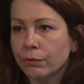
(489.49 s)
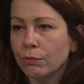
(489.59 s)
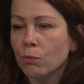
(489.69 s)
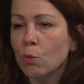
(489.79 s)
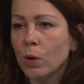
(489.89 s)

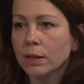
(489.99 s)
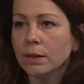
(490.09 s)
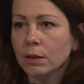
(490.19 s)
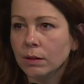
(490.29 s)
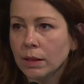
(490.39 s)

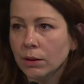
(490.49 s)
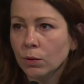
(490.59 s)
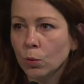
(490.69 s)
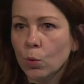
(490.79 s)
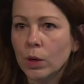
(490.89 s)
what's going
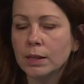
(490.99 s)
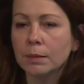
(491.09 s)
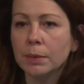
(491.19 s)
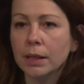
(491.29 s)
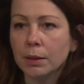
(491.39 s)
on, what's
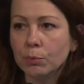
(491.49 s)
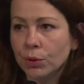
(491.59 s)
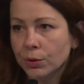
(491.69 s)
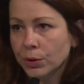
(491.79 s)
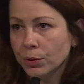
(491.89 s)
being
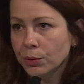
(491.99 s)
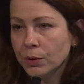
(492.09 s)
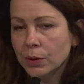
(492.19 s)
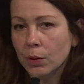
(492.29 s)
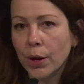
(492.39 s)
produced,